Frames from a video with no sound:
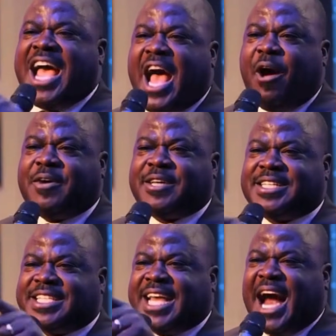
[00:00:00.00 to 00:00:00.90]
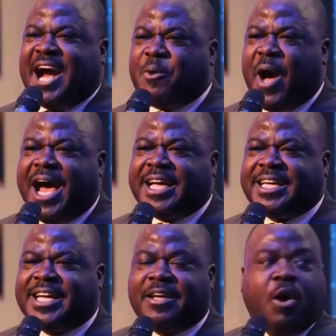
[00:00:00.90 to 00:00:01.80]
So I called the guy.
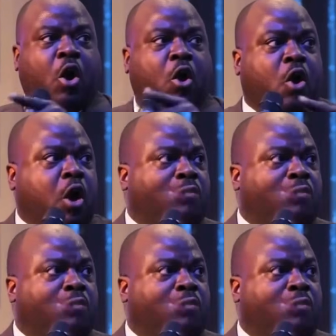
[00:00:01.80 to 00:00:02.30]
I said,